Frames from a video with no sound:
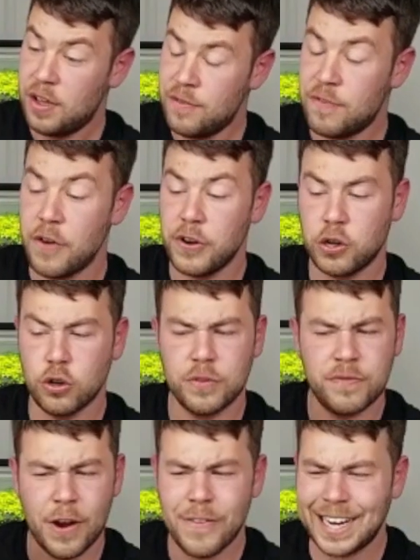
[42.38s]
Very good,
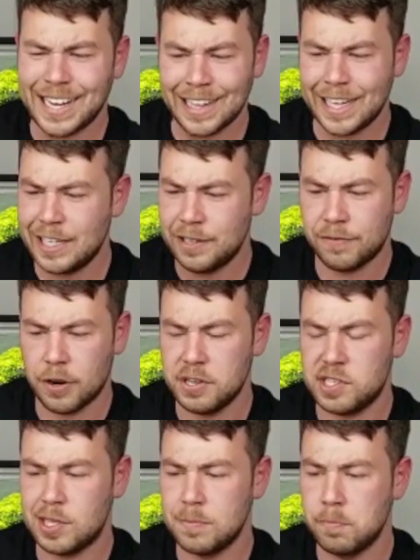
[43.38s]
very clean, very
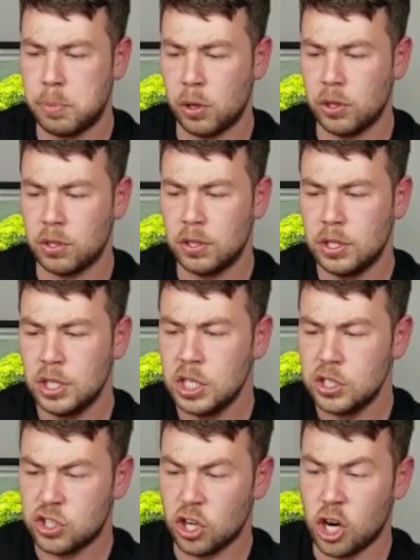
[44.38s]
simple.
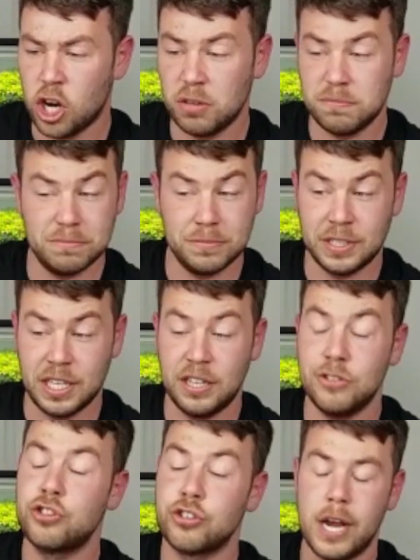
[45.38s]
So,
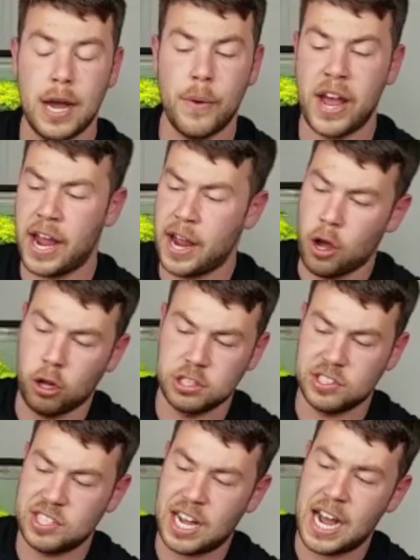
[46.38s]
straight away, on
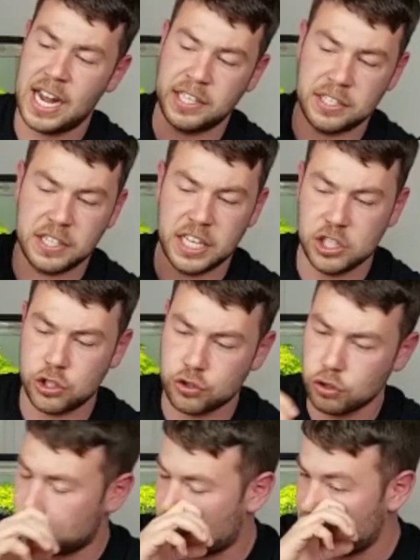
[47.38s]
the side,
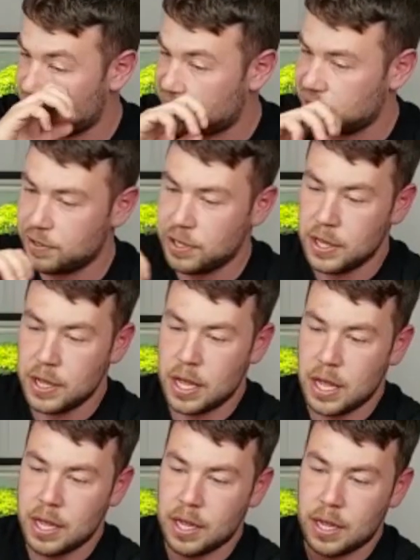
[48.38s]
instructions.
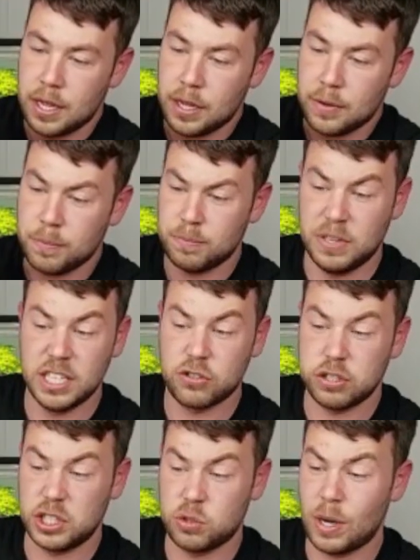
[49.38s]

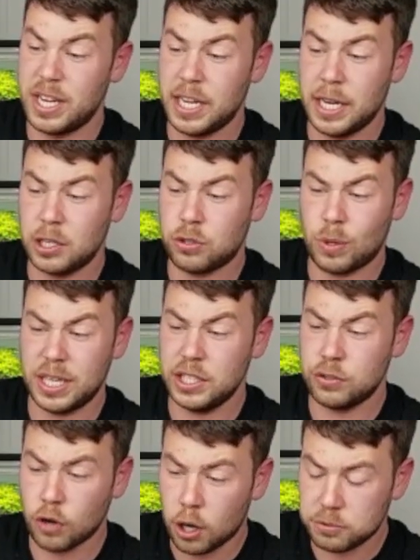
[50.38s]
Literally
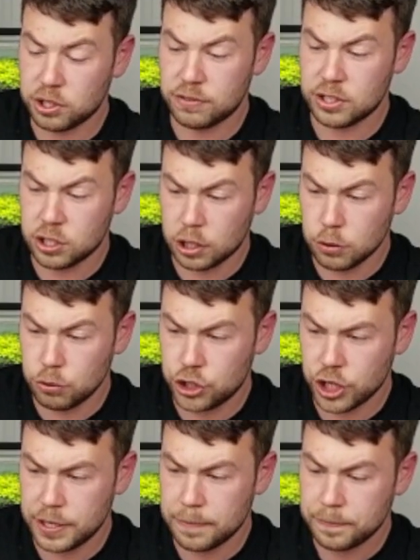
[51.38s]
20 drops of the
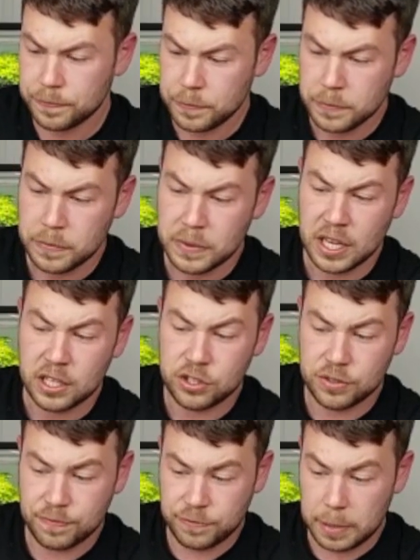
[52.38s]
solution,
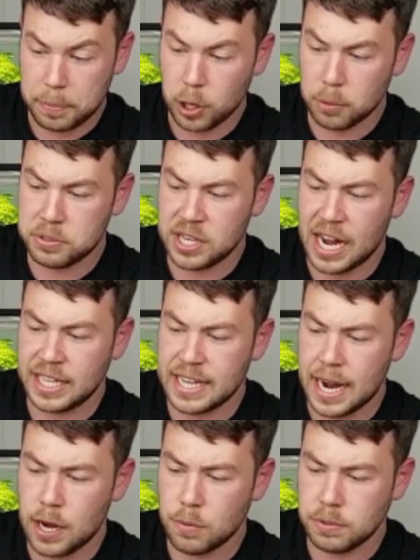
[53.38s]
flip it upside
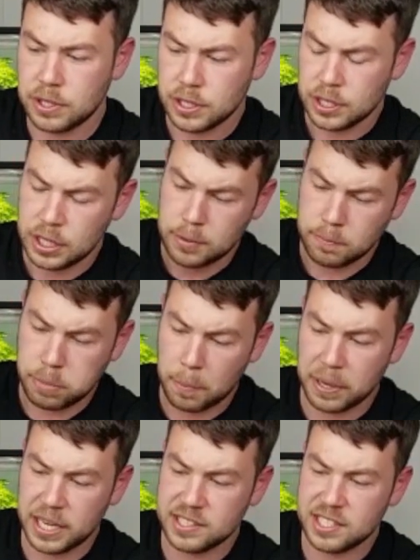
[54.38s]
down,
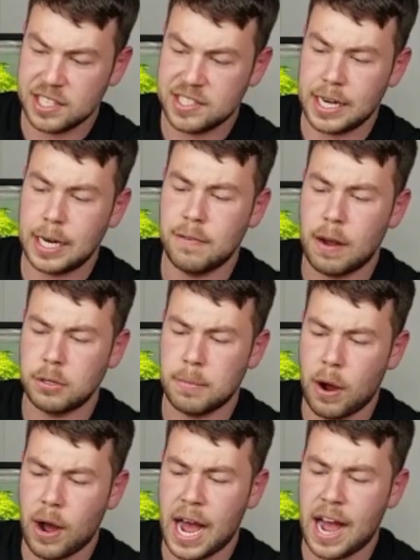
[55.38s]
pop it into the tank around
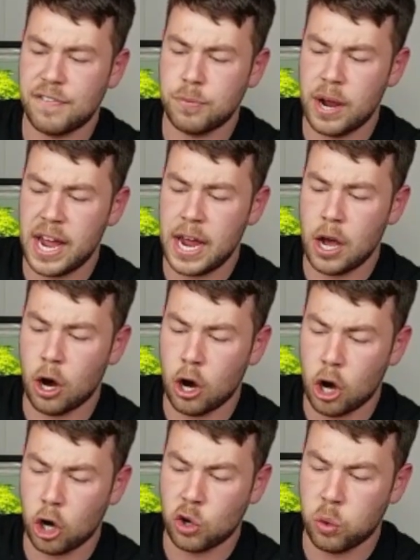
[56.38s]
about halfway
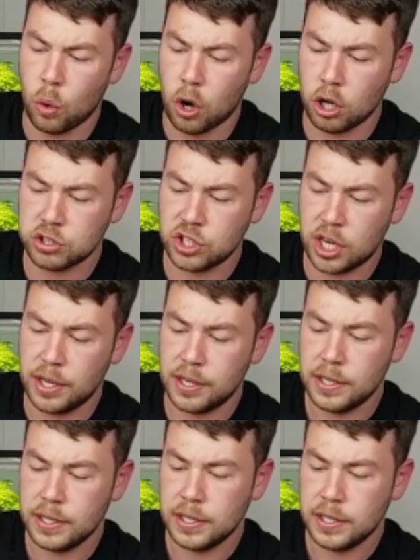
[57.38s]
or a quarter.